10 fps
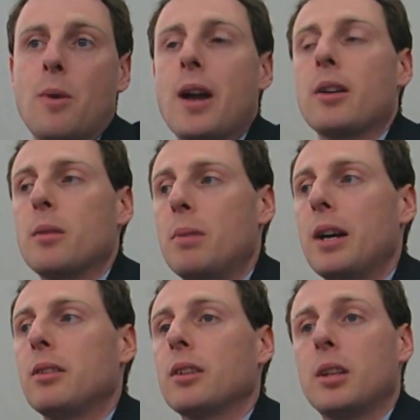where the
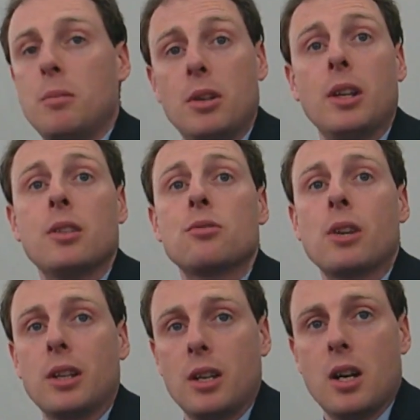Python community is
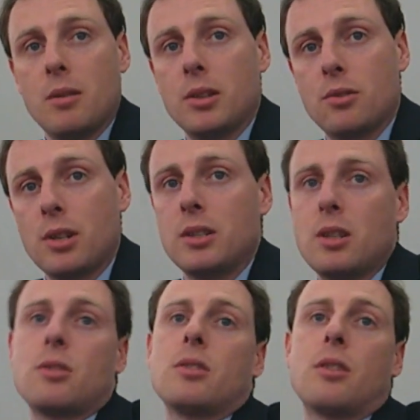trying to go in the
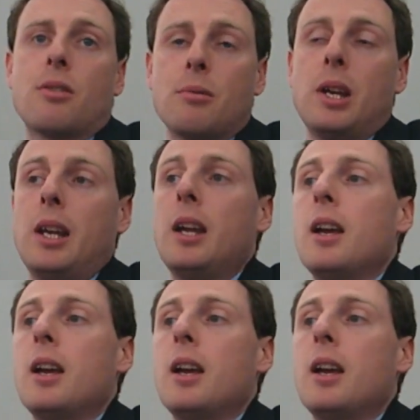transition to three,